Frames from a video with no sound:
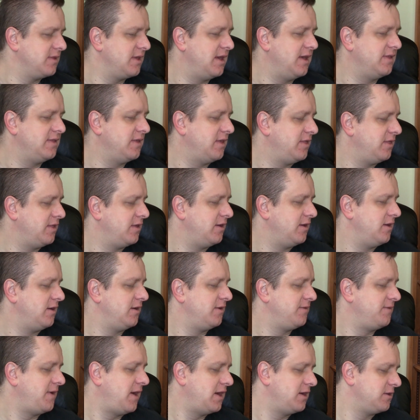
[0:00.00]
And then
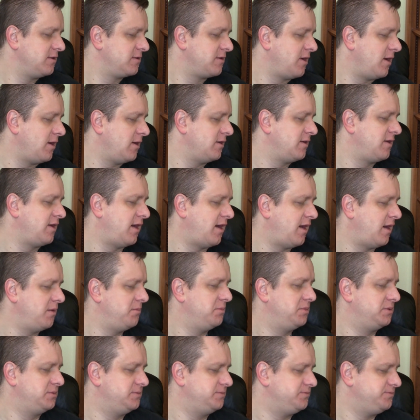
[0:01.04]
the final card
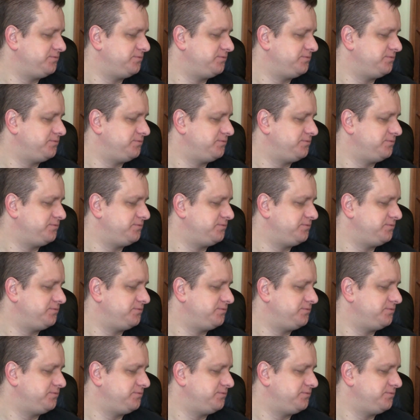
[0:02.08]
type